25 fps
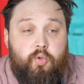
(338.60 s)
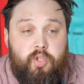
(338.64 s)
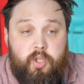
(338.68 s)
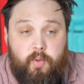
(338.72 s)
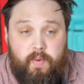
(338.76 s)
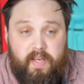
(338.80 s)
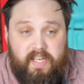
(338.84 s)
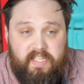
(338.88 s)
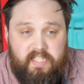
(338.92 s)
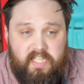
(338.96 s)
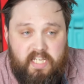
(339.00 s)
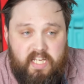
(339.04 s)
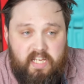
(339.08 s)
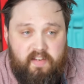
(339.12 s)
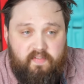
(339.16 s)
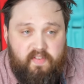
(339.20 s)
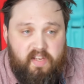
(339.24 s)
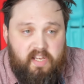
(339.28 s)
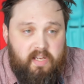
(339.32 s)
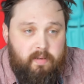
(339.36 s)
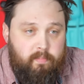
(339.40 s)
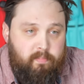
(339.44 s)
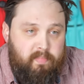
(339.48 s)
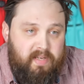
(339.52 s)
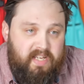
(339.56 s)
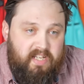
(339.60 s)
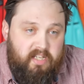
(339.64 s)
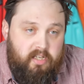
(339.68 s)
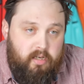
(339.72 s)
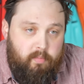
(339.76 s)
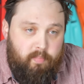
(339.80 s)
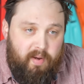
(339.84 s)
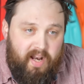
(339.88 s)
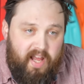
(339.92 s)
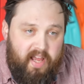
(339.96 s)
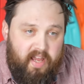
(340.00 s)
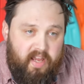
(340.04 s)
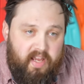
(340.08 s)
also a TV and media
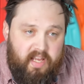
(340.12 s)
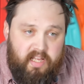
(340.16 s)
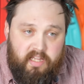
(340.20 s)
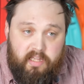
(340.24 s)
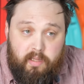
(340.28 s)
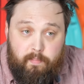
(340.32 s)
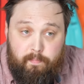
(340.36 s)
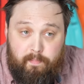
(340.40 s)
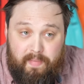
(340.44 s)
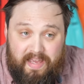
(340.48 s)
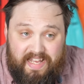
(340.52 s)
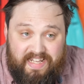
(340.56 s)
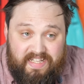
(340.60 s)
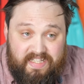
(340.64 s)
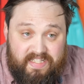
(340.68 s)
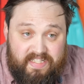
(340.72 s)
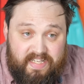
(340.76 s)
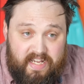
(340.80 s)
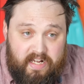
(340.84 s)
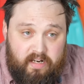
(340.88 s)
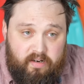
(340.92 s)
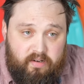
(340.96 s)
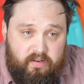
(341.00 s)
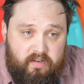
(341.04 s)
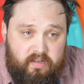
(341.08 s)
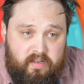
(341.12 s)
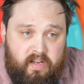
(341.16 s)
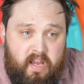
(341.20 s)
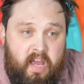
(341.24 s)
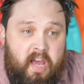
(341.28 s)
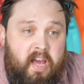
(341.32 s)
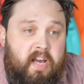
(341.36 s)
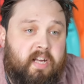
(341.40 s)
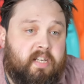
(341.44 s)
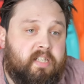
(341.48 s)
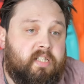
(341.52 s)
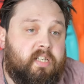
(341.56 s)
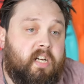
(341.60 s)
player in the main salon.
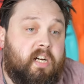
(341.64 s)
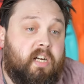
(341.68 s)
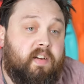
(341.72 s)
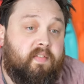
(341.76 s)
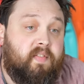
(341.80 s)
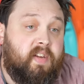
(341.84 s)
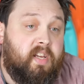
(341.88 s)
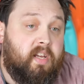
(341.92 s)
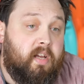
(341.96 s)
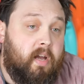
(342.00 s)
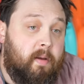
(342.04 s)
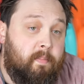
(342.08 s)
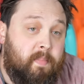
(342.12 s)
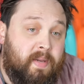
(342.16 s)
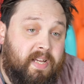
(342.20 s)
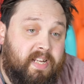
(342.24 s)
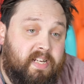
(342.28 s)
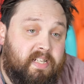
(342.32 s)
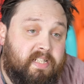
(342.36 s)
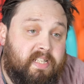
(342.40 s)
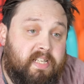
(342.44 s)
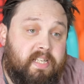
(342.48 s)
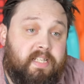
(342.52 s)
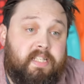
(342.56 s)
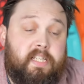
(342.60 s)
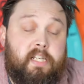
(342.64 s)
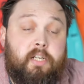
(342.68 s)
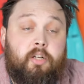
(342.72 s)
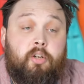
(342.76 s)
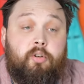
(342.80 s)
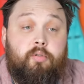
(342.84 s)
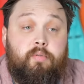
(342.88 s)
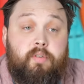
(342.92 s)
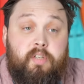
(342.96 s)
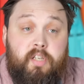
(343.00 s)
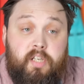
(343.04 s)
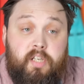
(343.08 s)
Diving amenities include